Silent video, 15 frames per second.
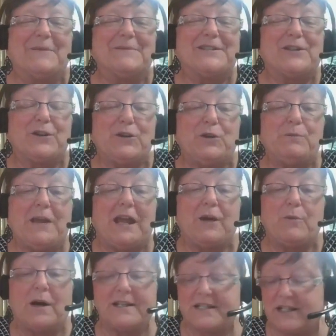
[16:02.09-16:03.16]
So you may
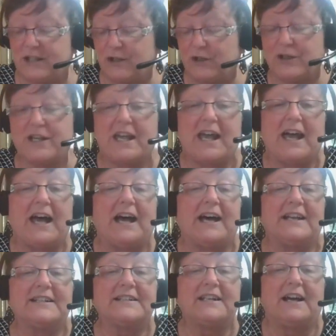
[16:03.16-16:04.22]
want to look
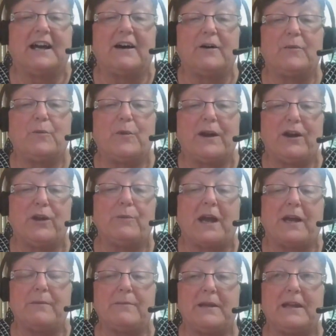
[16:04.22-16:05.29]
at where you
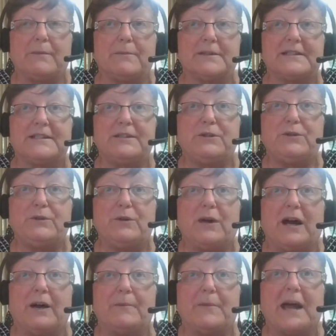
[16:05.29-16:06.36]
might be able to
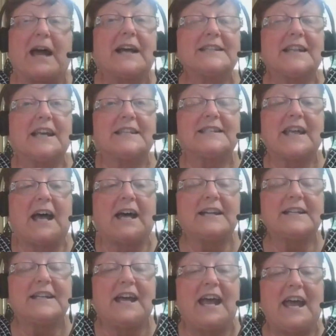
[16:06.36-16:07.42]
access
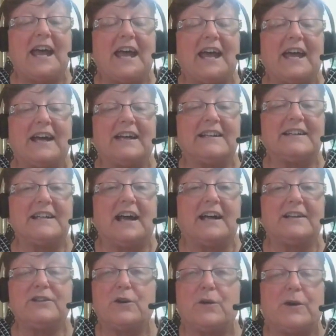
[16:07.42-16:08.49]
that and
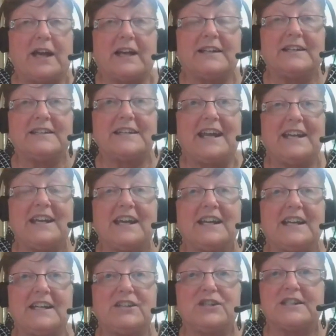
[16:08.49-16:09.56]
go ahead and take
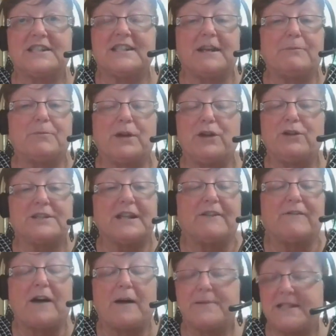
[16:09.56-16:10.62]
it, just to bring
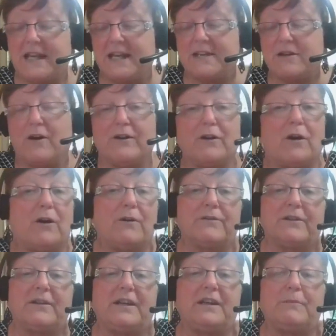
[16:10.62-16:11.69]
yourself update on
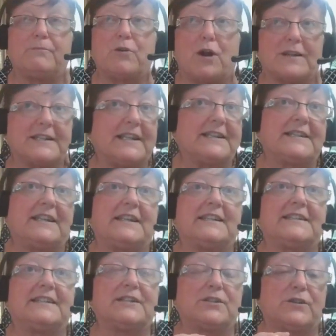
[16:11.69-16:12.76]
all the
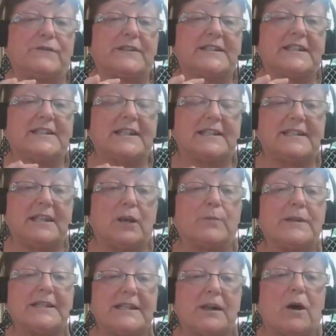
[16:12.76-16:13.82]
processes and services that
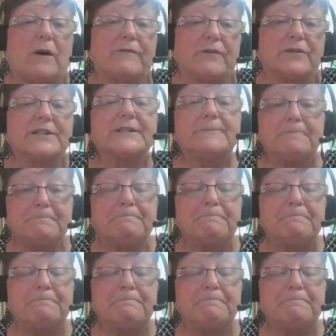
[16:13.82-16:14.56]
CLBC offers.